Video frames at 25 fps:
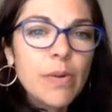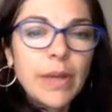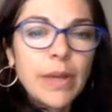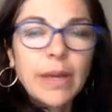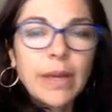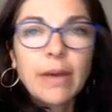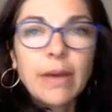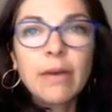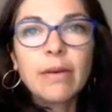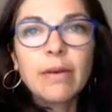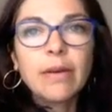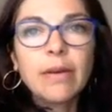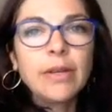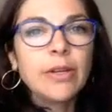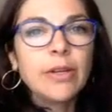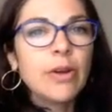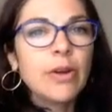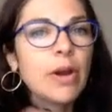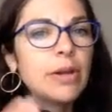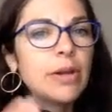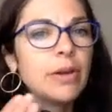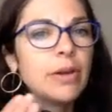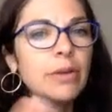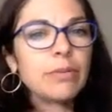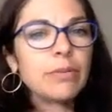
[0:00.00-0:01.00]
like, you know,
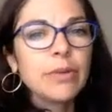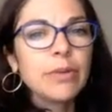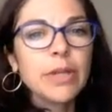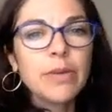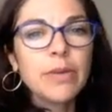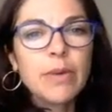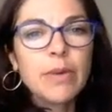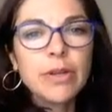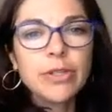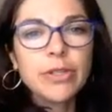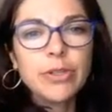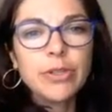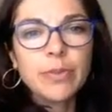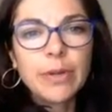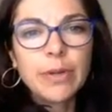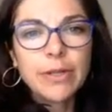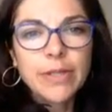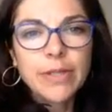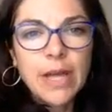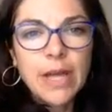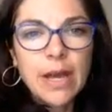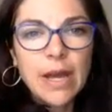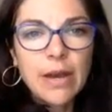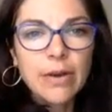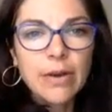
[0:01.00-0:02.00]
I really want to do
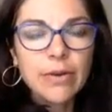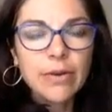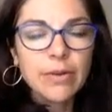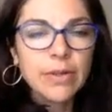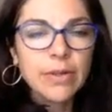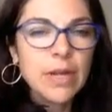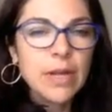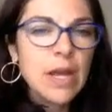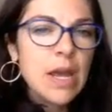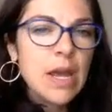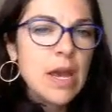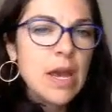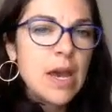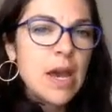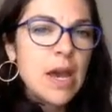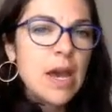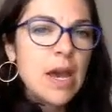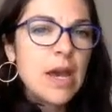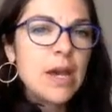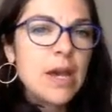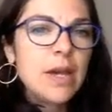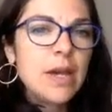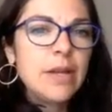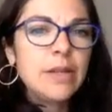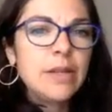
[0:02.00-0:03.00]
Beartown,
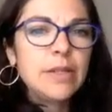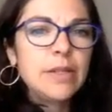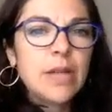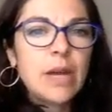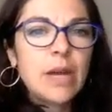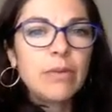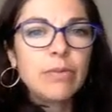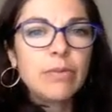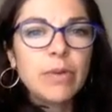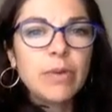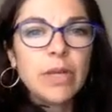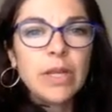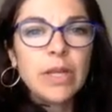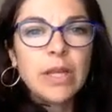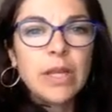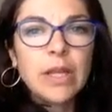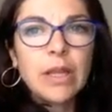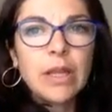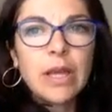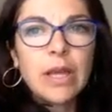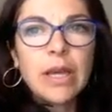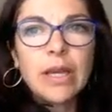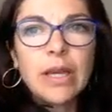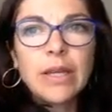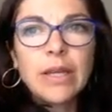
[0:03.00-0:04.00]
and I really
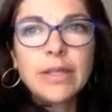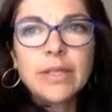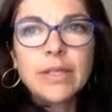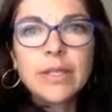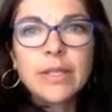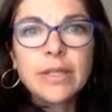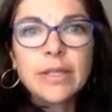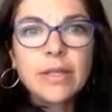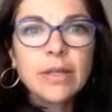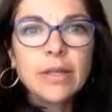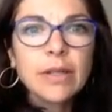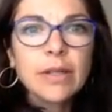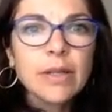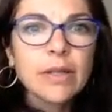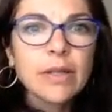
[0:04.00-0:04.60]
liked